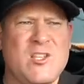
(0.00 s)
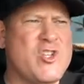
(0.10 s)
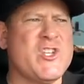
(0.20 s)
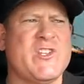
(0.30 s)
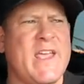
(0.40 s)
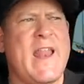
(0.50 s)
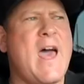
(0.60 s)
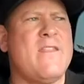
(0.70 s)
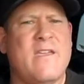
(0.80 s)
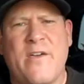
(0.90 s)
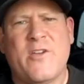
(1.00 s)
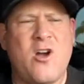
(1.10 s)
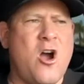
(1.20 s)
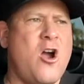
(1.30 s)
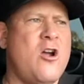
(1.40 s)
just to get out of the other
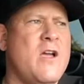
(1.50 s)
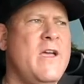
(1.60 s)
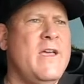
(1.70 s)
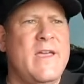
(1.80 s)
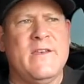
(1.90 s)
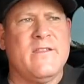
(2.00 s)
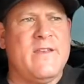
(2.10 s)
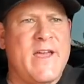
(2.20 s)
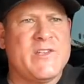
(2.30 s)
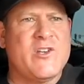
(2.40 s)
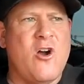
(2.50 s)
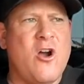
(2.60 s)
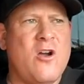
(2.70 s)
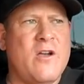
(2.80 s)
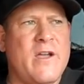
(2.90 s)
car into the next
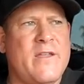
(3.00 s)
car,